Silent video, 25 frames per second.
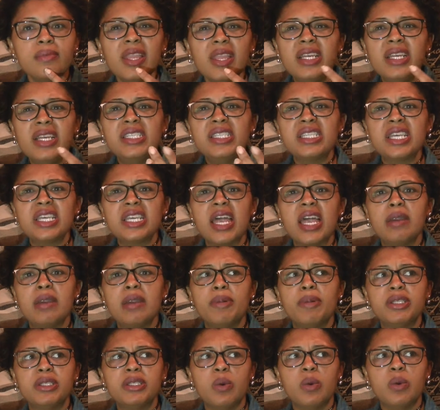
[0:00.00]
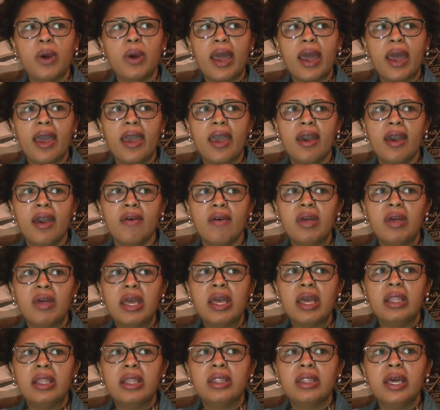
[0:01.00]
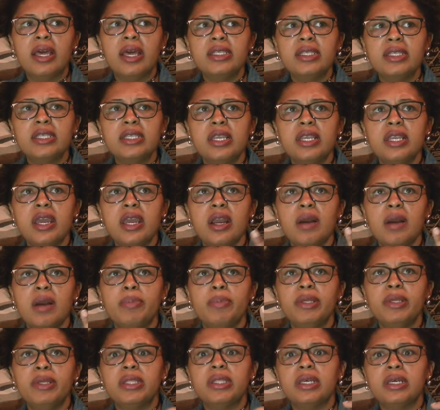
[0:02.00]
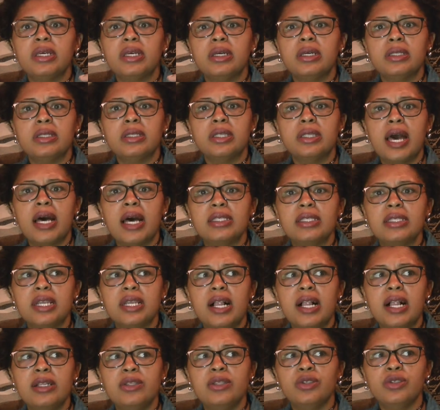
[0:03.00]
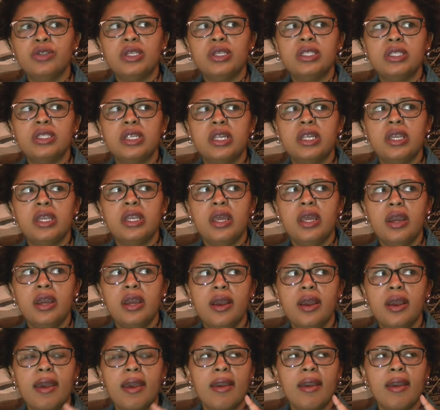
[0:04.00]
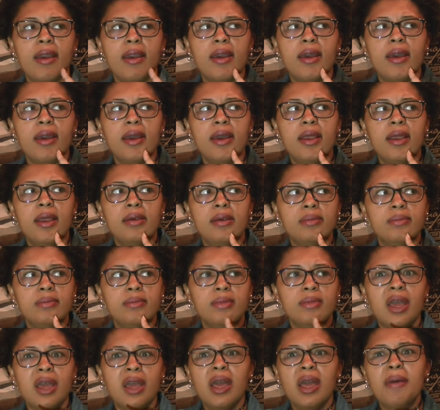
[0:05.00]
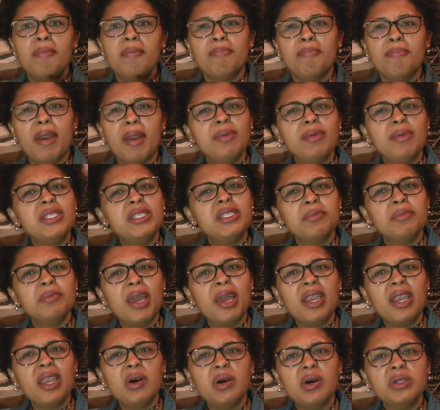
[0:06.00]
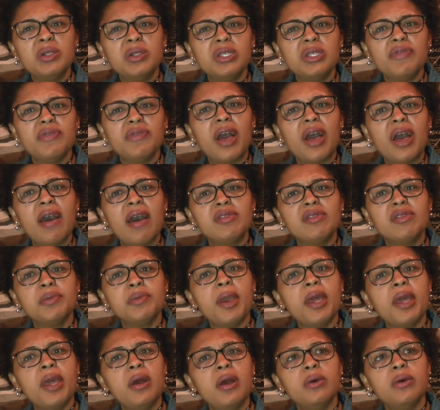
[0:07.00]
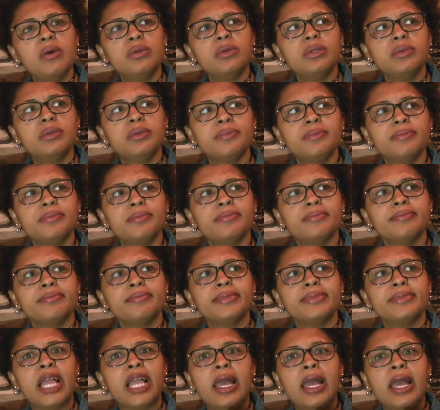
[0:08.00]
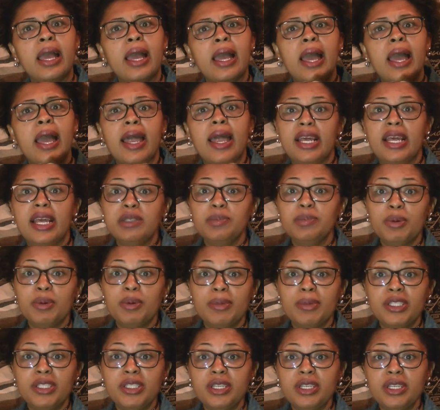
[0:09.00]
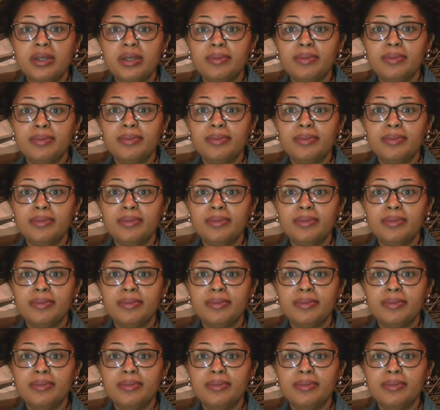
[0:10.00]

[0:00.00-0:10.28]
Just kind of depends on what I have. Lettuce in there. I put the Thousand Island dressing in there, and maybe tomatoes if I have tomatoes. And that's pretty much it.